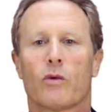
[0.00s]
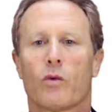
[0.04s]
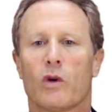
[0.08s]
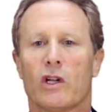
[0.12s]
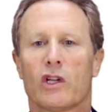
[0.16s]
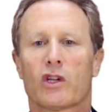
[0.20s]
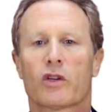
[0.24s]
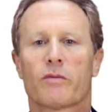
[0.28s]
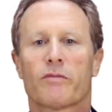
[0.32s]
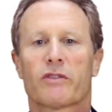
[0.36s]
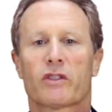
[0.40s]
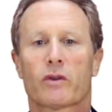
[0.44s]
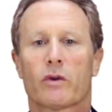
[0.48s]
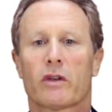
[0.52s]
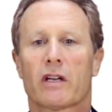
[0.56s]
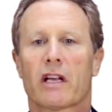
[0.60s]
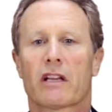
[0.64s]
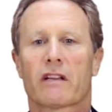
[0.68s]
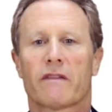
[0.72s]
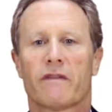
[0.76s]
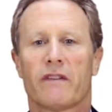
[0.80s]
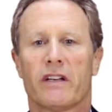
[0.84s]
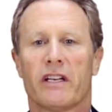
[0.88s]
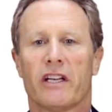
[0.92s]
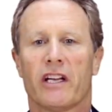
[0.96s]
welcome to
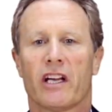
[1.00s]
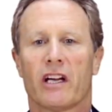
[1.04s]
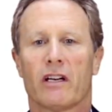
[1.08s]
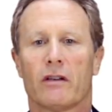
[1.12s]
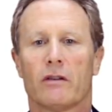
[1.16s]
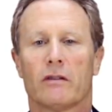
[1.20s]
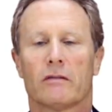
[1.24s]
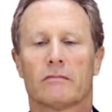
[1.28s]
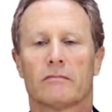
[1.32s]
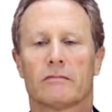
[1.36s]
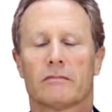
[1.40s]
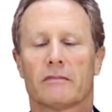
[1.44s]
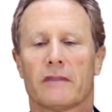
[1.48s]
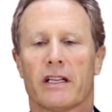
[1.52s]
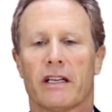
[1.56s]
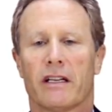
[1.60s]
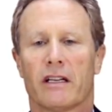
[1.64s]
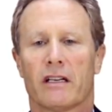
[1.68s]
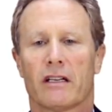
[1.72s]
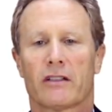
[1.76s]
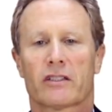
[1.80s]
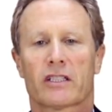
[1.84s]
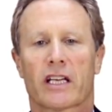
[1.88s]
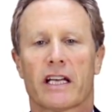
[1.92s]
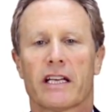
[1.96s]
another video in
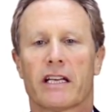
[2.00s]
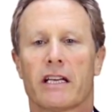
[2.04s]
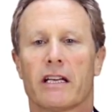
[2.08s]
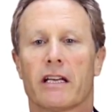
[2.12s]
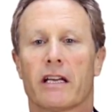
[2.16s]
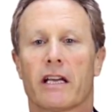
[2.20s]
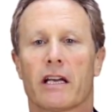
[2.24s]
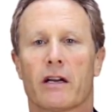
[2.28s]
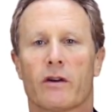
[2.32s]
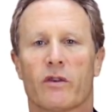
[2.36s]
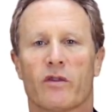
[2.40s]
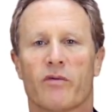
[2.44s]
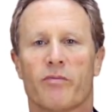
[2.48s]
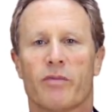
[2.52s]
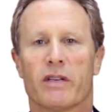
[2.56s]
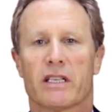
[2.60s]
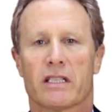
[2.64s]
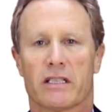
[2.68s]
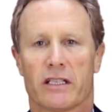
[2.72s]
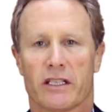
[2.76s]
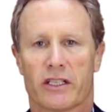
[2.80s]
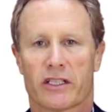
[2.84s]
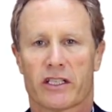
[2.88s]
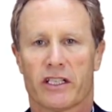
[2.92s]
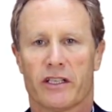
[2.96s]
our Taking Care of
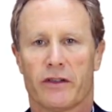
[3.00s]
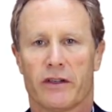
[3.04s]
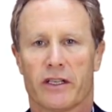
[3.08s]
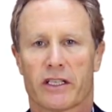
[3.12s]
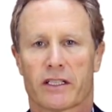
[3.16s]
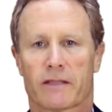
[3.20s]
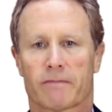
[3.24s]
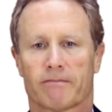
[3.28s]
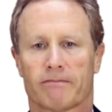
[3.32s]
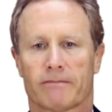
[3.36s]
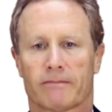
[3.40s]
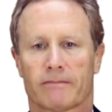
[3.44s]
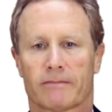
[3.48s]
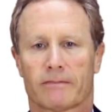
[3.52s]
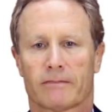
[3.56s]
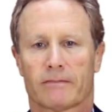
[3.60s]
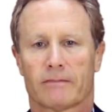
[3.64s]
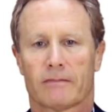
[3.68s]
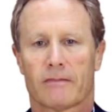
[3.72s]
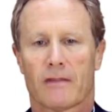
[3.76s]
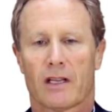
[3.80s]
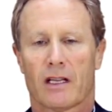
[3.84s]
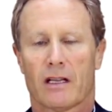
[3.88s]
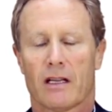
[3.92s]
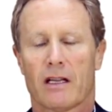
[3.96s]
Business series.
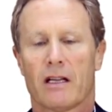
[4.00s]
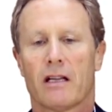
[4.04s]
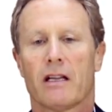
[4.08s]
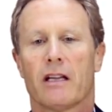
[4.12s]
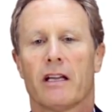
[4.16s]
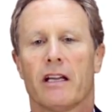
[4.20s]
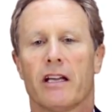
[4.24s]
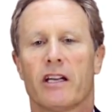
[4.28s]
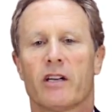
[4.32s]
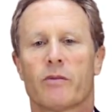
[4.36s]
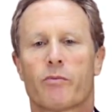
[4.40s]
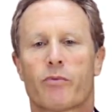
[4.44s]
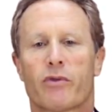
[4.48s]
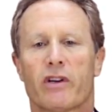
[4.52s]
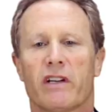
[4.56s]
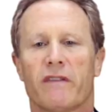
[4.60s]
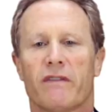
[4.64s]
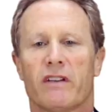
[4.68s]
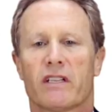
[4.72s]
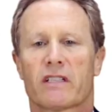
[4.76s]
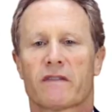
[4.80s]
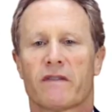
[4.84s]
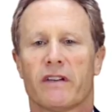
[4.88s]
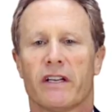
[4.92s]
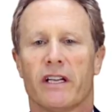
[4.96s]
In a
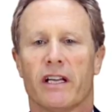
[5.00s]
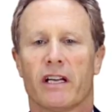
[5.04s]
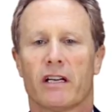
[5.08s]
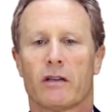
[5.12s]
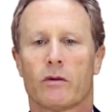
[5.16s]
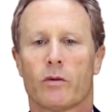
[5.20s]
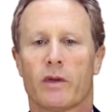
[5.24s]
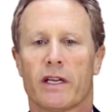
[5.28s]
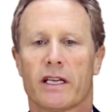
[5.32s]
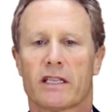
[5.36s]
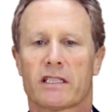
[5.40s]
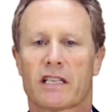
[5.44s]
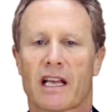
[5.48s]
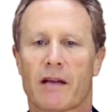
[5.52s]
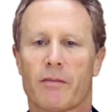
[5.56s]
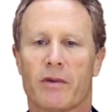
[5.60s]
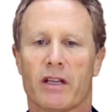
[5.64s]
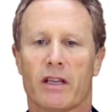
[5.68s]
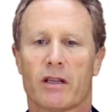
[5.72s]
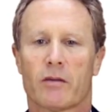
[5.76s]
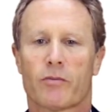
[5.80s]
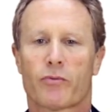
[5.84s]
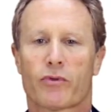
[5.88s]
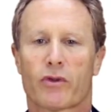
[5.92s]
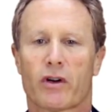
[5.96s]
previous video, we
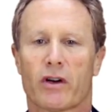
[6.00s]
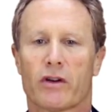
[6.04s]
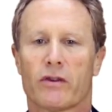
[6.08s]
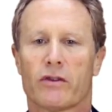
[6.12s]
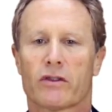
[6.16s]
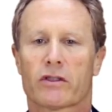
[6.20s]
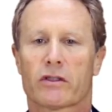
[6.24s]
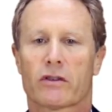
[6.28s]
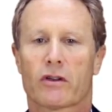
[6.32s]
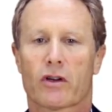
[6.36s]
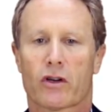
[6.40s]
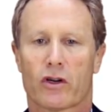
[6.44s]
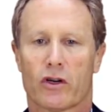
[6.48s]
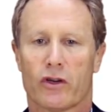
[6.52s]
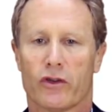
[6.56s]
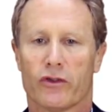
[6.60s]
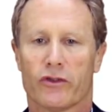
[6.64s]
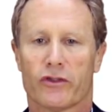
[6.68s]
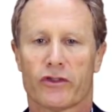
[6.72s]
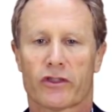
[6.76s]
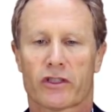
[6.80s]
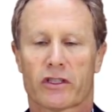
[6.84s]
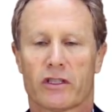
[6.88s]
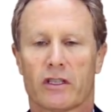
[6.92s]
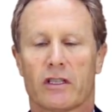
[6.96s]
examined the pros and
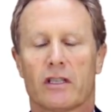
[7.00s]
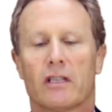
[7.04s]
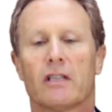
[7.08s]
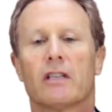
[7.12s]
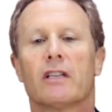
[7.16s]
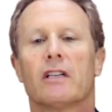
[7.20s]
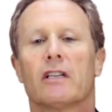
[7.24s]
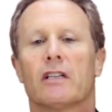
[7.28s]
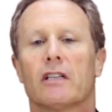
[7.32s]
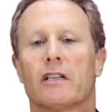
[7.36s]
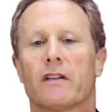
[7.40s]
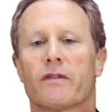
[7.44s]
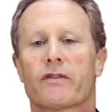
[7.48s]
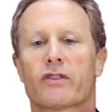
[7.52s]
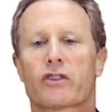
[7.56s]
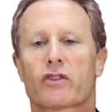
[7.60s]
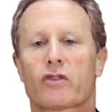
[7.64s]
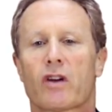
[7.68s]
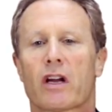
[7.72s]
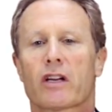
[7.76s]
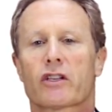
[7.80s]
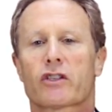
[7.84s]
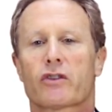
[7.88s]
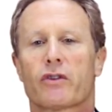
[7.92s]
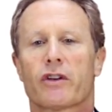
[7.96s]
cons of
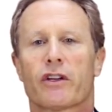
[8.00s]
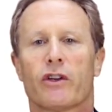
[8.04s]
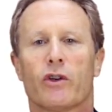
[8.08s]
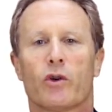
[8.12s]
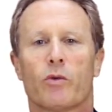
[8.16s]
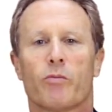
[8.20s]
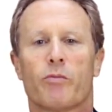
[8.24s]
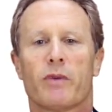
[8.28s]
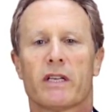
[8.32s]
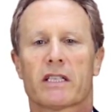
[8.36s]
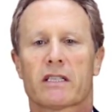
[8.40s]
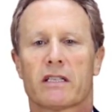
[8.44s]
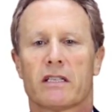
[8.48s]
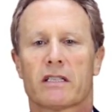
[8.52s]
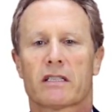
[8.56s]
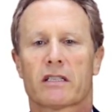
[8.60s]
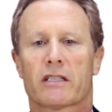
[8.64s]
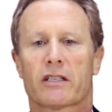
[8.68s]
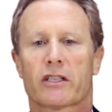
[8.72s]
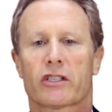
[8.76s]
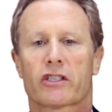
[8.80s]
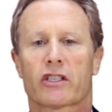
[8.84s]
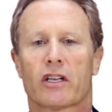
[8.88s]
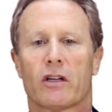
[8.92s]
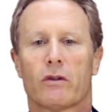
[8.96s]
structuring your business
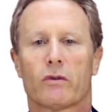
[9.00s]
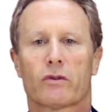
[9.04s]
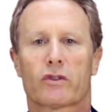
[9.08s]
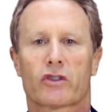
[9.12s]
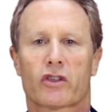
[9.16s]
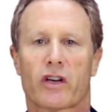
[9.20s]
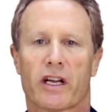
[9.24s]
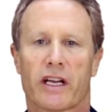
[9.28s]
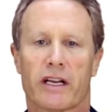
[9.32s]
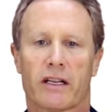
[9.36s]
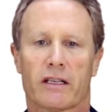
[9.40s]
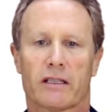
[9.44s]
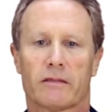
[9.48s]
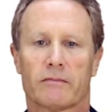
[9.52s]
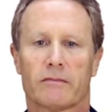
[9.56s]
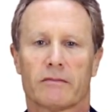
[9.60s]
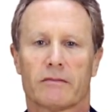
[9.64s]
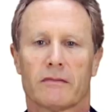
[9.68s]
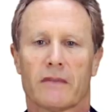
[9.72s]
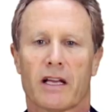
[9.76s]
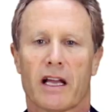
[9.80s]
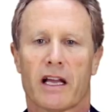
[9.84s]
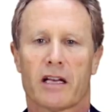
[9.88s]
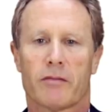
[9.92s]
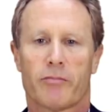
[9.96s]
as a sole trader
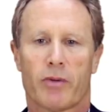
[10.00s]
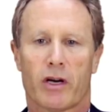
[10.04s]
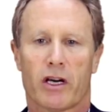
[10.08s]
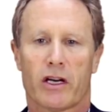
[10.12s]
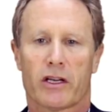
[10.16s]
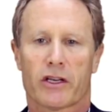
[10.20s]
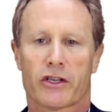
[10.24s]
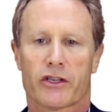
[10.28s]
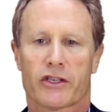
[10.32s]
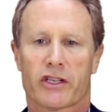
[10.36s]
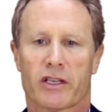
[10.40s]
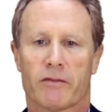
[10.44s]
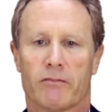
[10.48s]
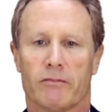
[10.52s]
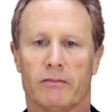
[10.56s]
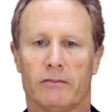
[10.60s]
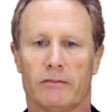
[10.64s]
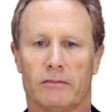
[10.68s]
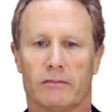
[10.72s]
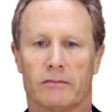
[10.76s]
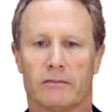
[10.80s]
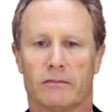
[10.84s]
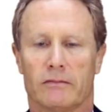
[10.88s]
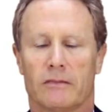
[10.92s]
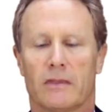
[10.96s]
and partnership.
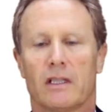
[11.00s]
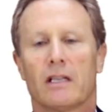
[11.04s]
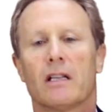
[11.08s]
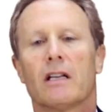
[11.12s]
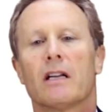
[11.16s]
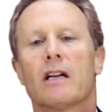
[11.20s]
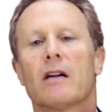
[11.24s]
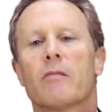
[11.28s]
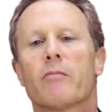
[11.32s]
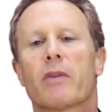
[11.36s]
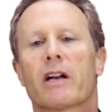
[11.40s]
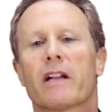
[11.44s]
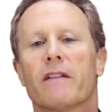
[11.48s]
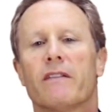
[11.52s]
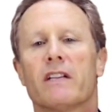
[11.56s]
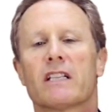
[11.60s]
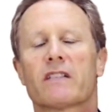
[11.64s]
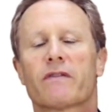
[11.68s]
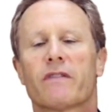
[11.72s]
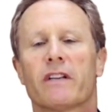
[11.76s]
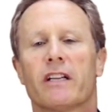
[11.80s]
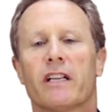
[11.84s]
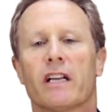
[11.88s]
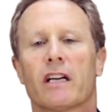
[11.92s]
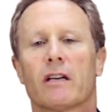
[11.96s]
But in this
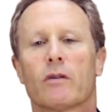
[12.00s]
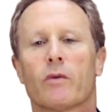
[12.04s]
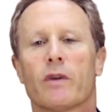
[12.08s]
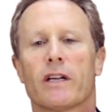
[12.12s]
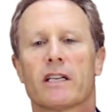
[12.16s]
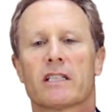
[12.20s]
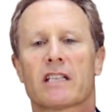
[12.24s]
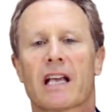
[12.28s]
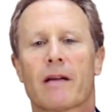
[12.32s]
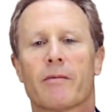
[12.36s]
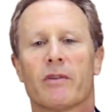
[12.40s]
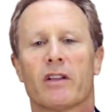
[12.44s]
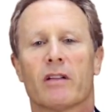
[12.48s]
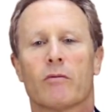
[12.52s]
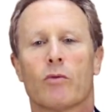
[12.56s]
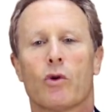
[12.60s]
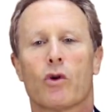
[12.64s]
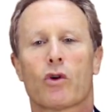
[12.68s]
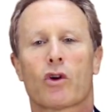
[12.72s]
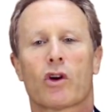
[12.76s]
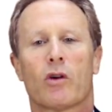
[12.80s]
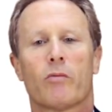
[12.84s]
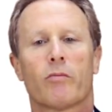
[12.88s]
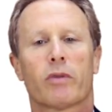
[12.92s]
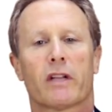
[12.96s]
video, we examine the
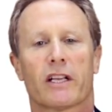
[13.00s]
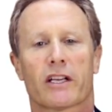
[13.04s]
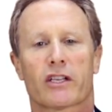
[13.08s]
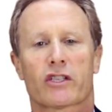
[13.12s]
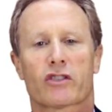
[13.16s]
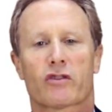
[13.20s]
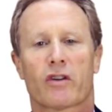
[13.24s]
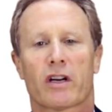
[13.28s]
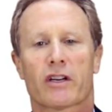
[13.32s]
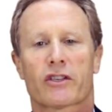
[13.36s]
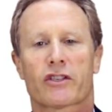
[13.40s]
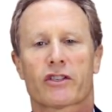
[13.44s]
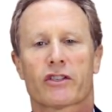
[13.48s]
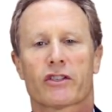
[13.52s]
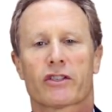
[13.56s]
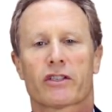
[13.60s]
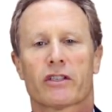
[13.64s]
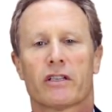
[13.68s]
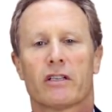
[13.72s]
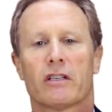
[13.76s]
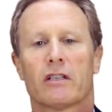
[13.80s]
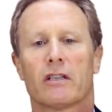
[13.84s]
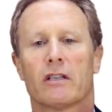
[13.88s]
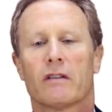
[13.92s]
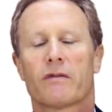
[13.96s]
more complex structures
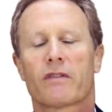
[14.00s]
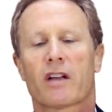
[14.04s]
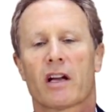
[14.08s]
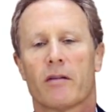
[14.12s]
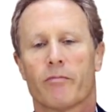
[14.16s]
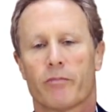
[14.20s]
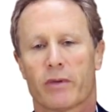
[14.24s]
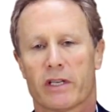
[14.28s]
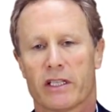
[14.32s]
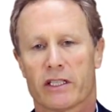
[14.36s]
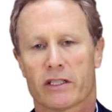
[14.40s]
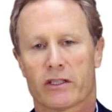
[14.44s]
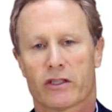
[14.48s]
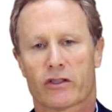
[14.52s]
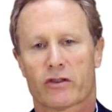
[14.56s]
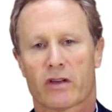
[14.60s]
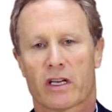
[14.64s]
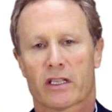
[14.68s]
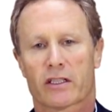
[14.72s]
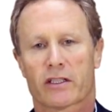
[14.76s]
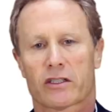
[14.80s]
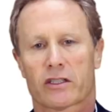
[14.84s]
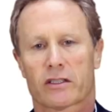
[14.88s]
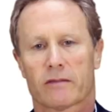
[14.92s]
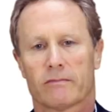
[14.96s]
of companies and
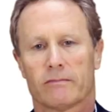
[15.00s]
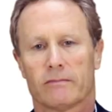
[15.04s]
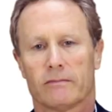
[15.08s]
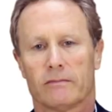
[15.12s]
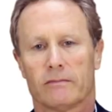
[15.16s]
trusts.